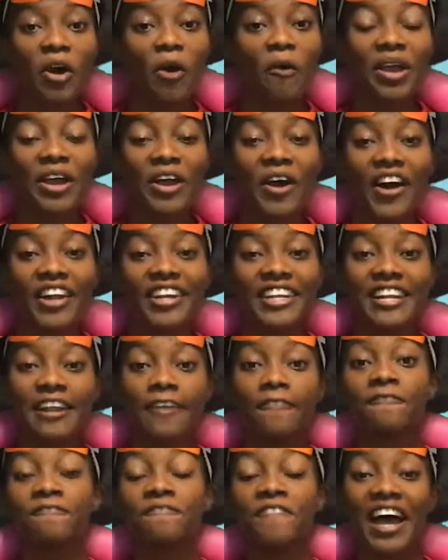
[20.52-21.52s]
going on an
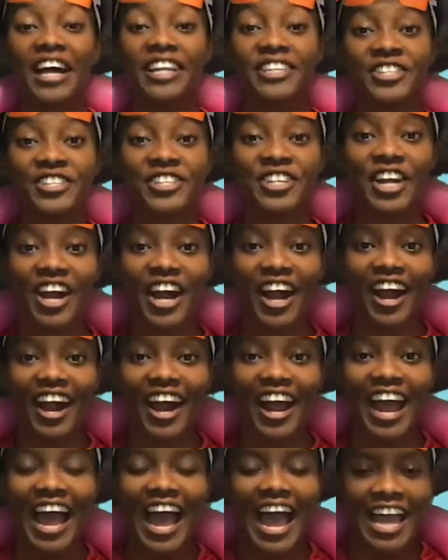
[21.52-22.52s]
adventure.
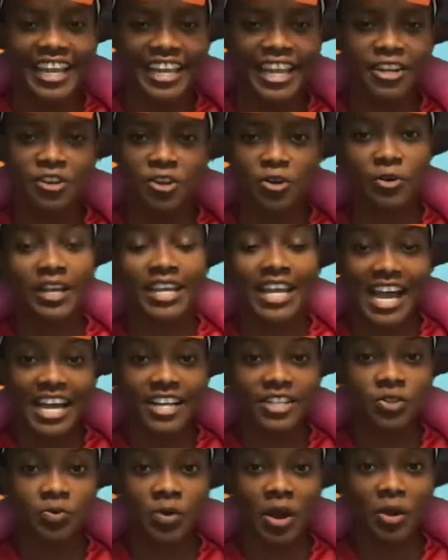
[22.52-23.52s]
Can you
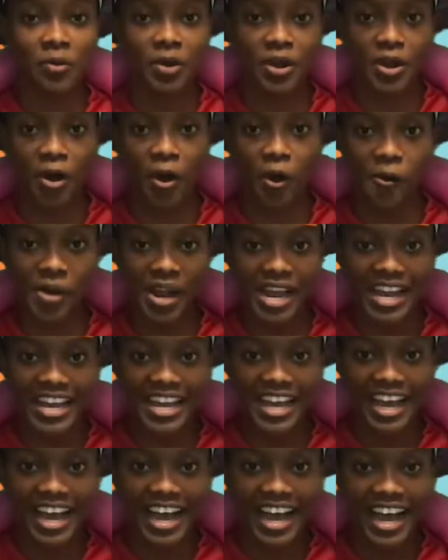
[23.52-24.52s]
guess where we're
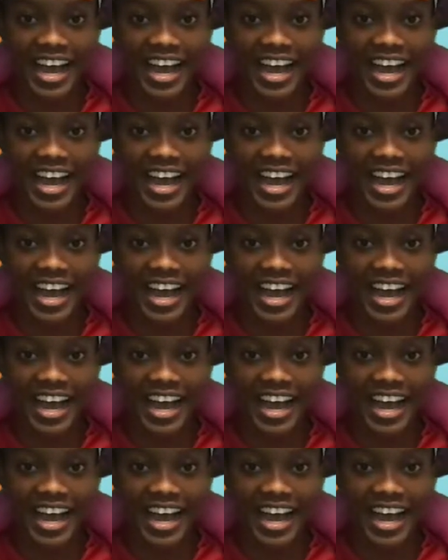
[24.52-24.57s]
going?